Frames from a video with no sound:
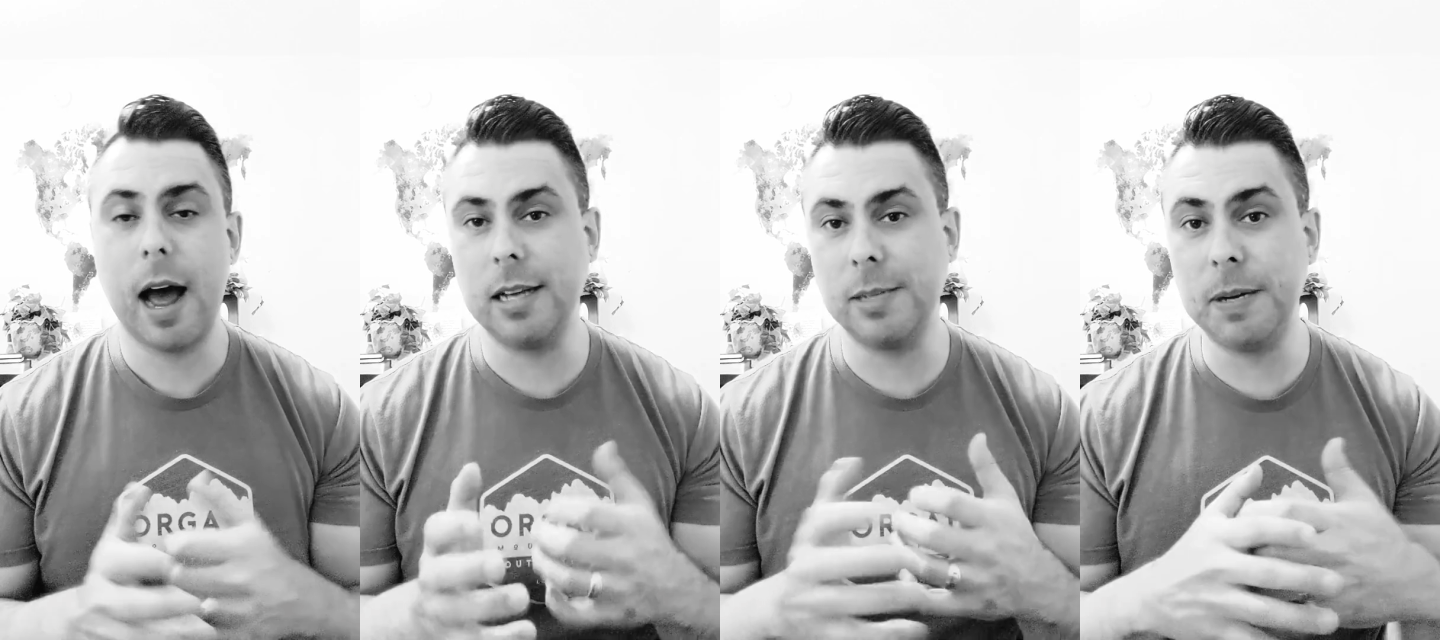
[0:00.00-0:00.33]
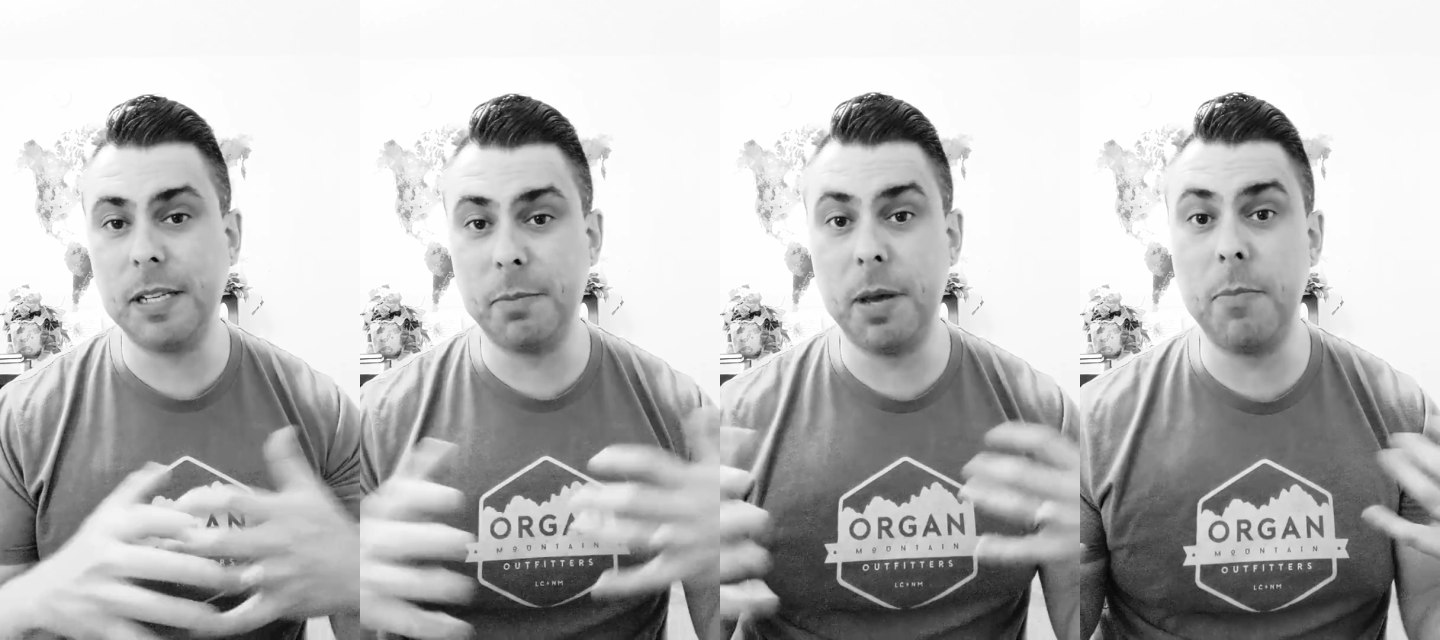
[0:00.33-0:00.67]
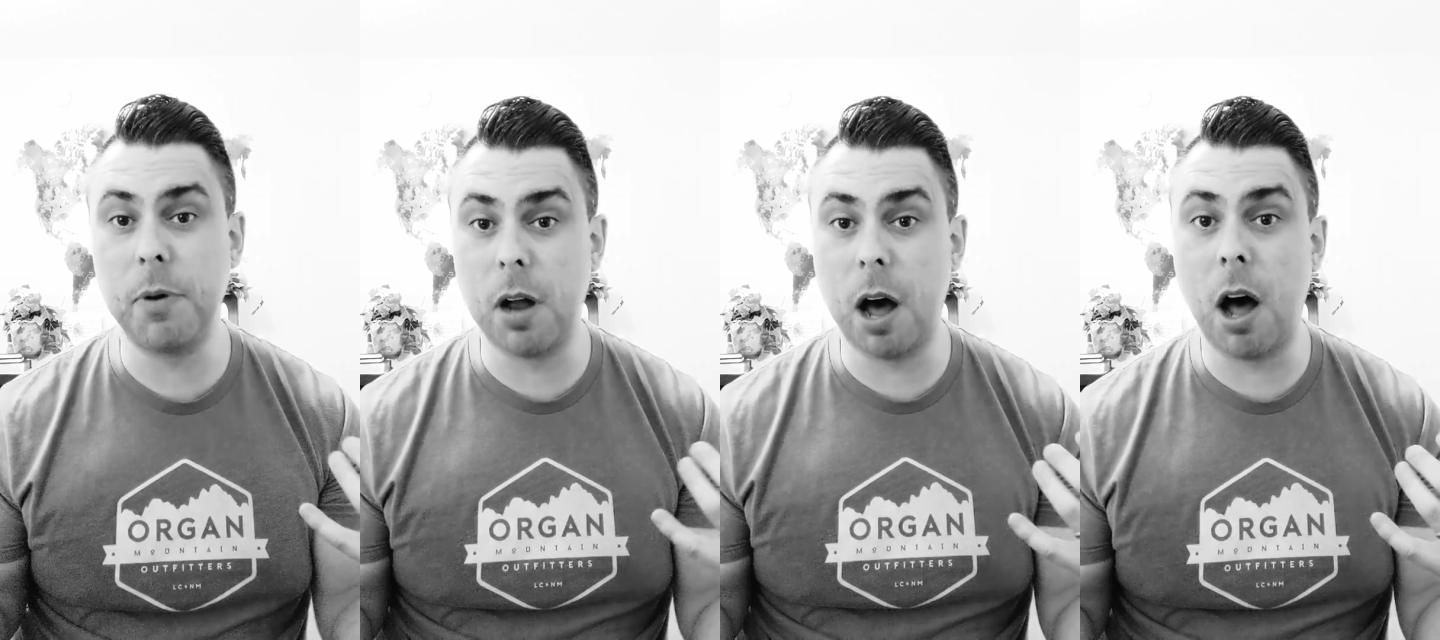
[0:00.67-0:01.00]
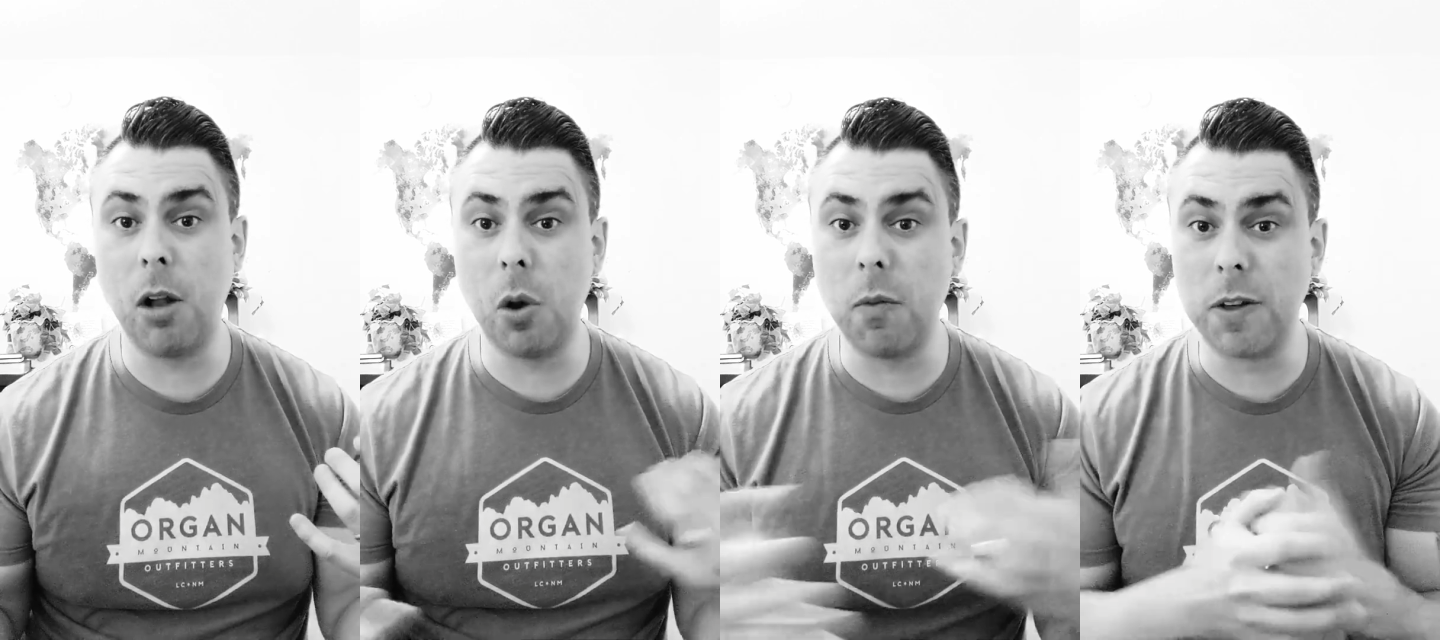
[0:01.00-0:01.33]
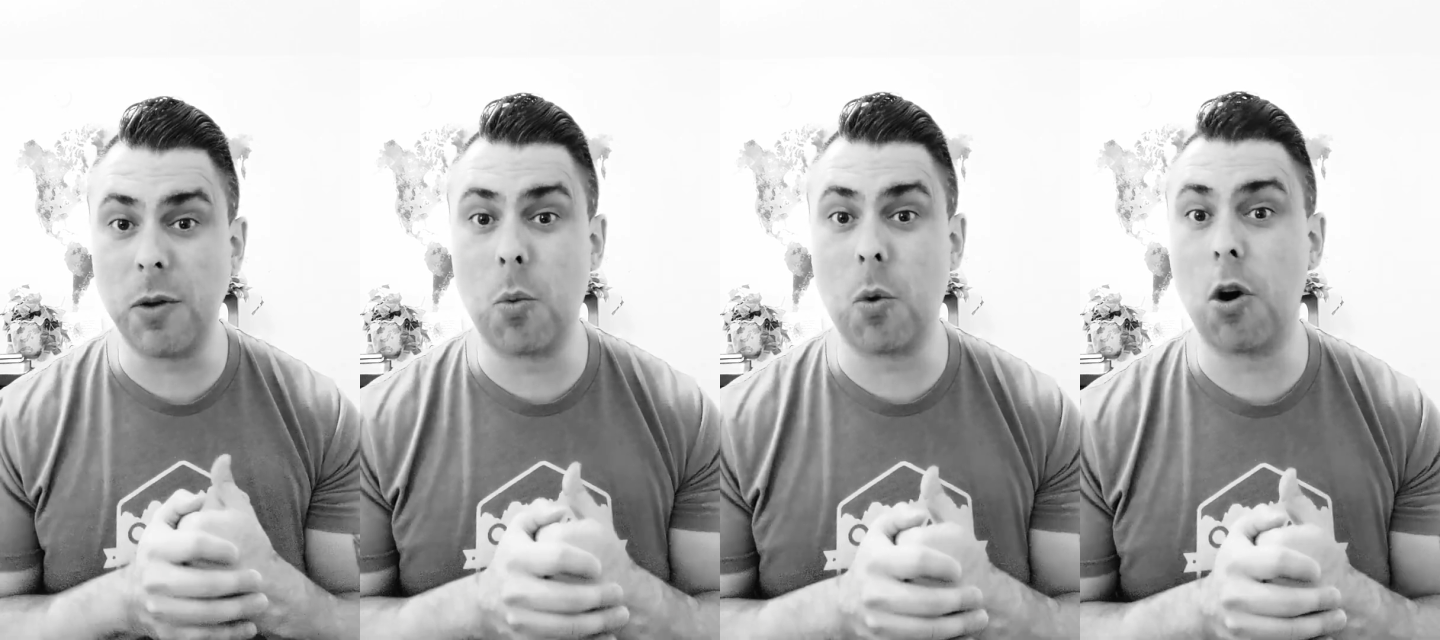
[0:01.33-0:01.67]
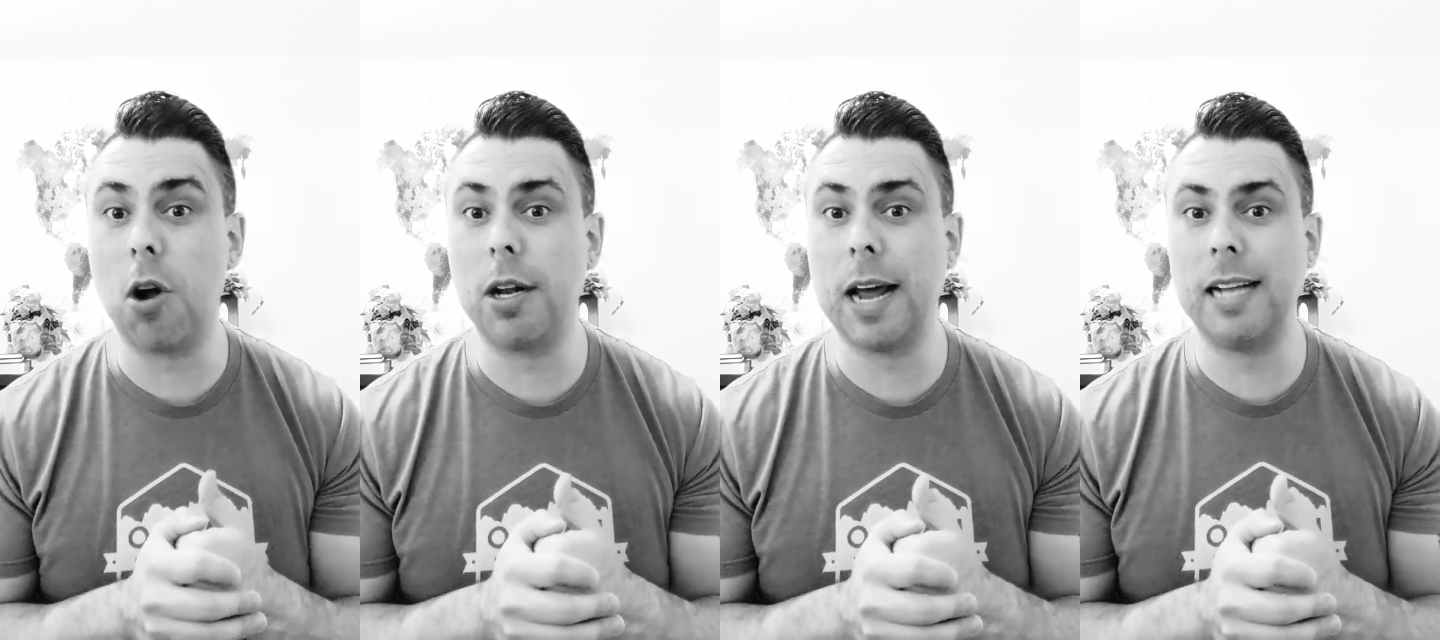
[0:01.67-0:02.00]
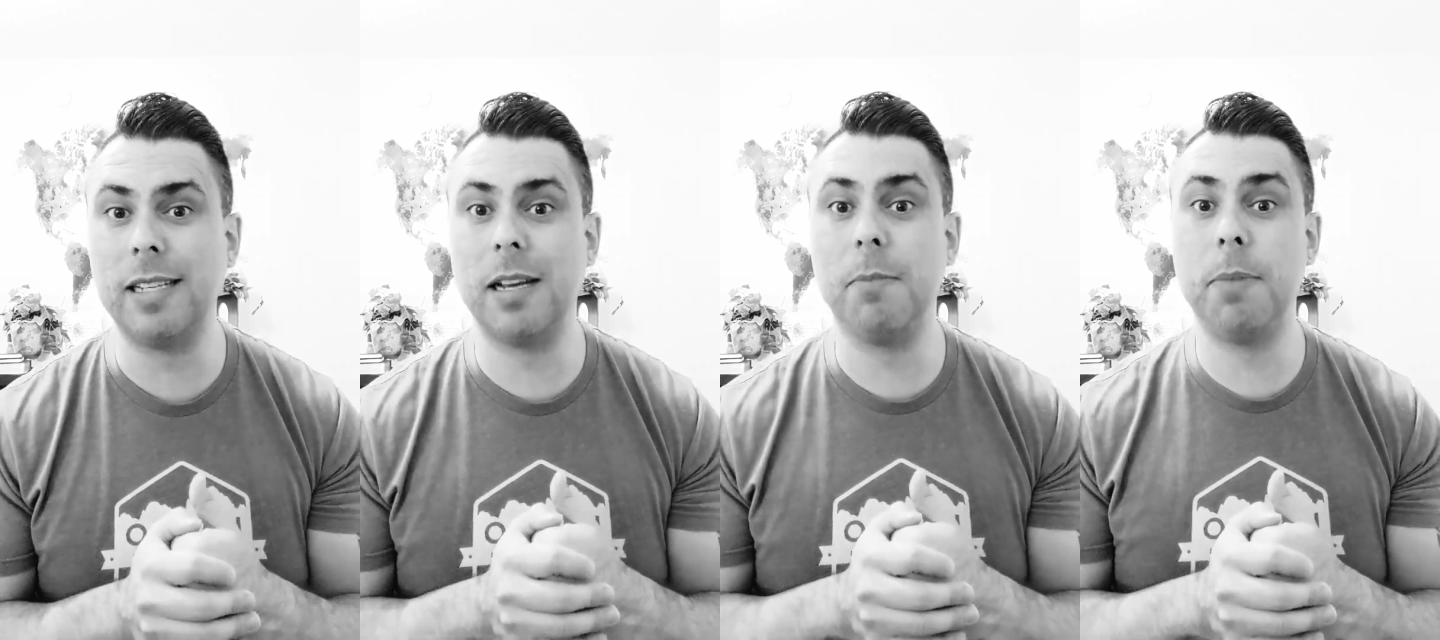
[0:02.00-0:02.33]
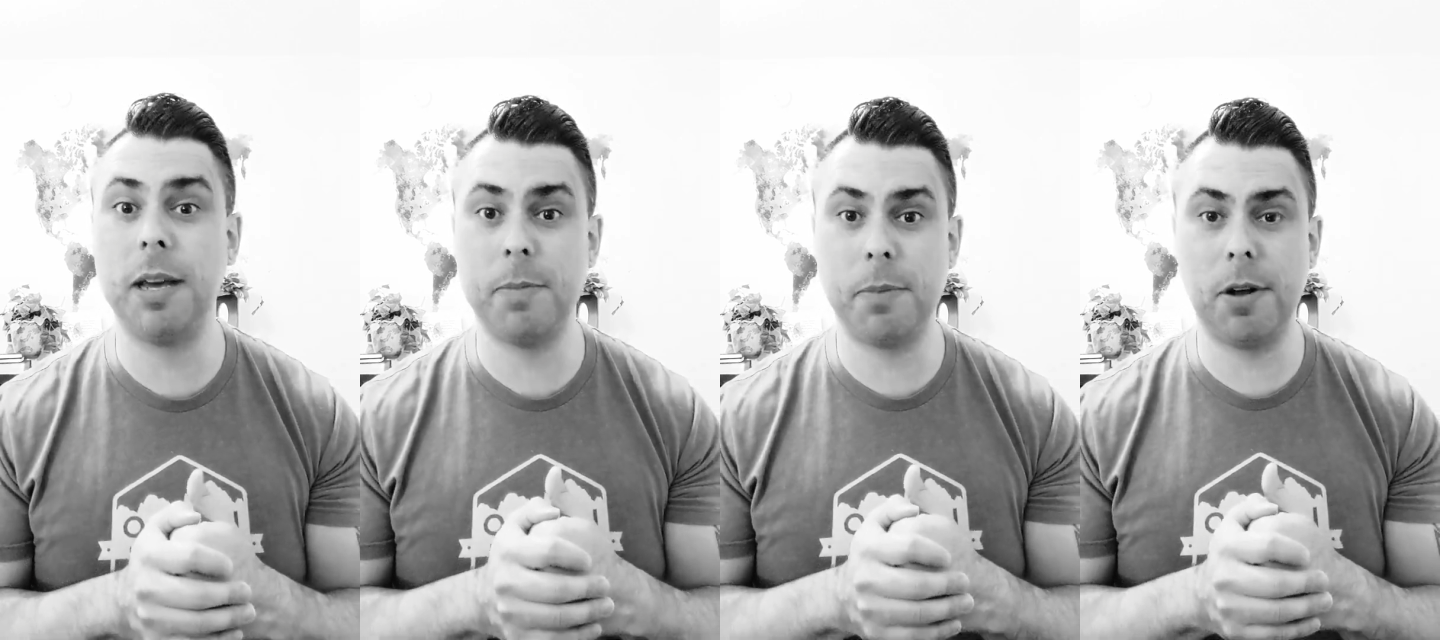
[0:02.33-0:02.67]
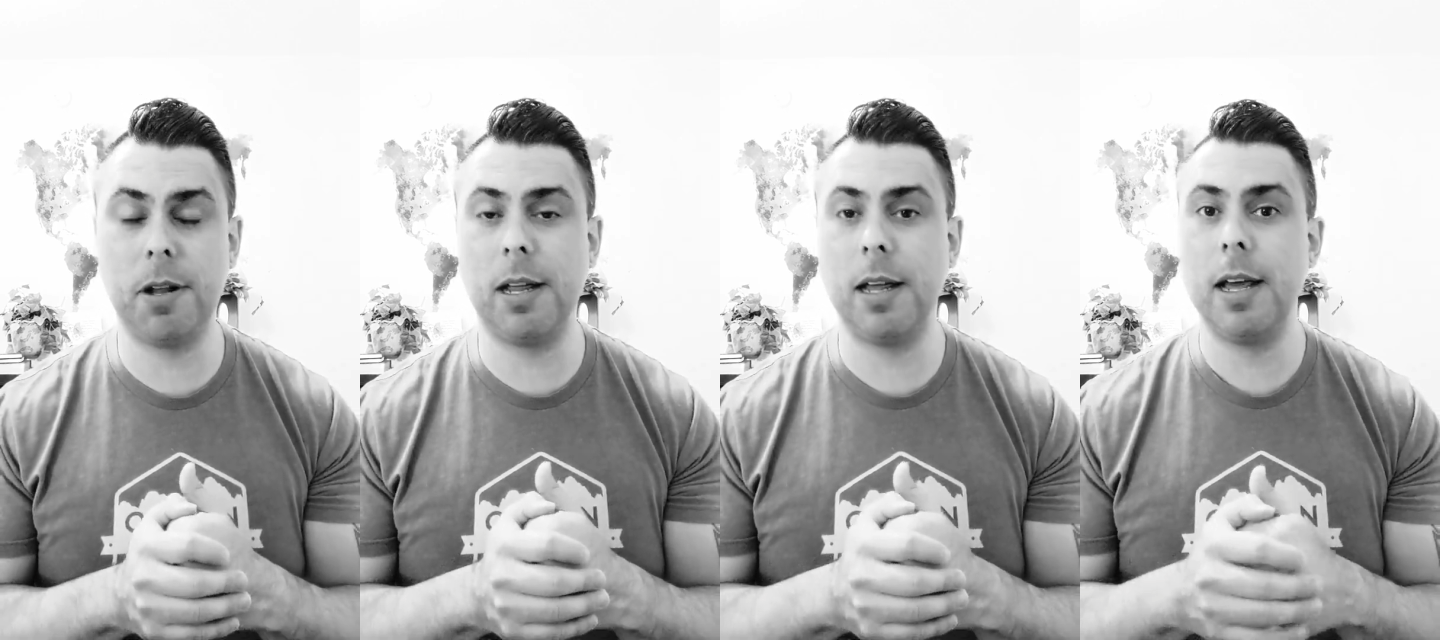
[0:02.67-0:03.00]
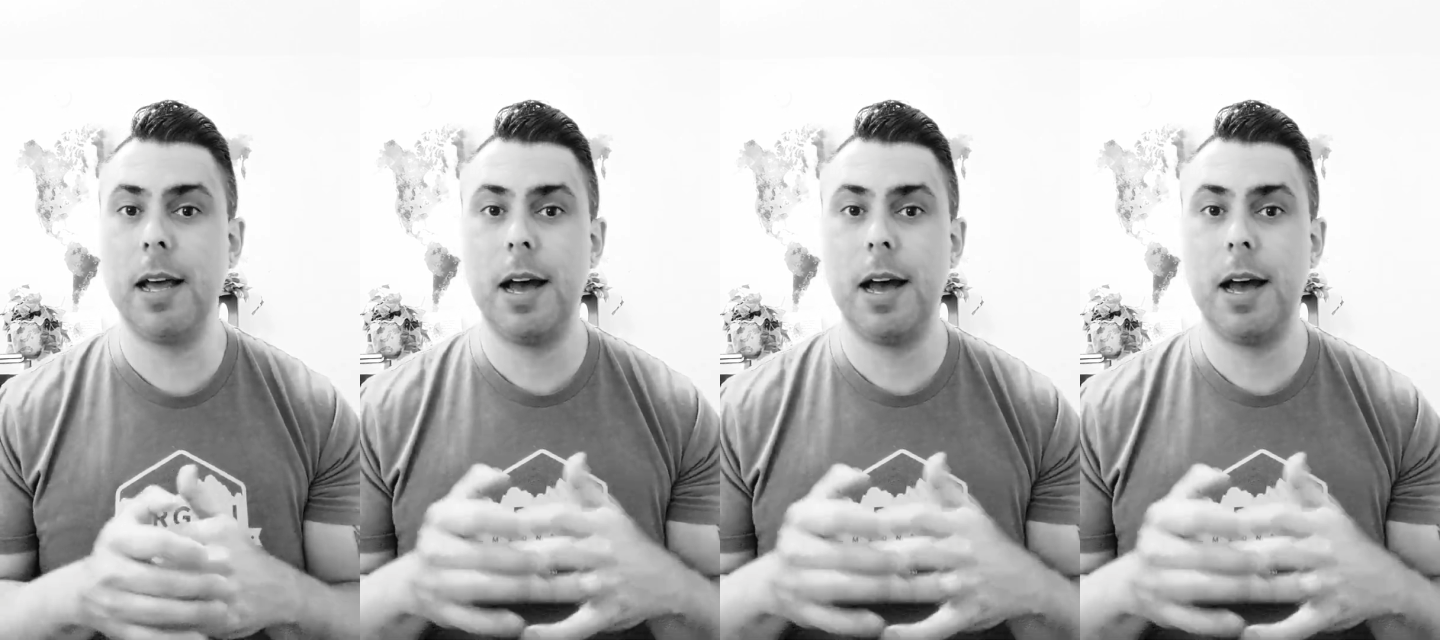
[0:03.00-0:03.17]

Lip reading: speak to people all over the world, and some people,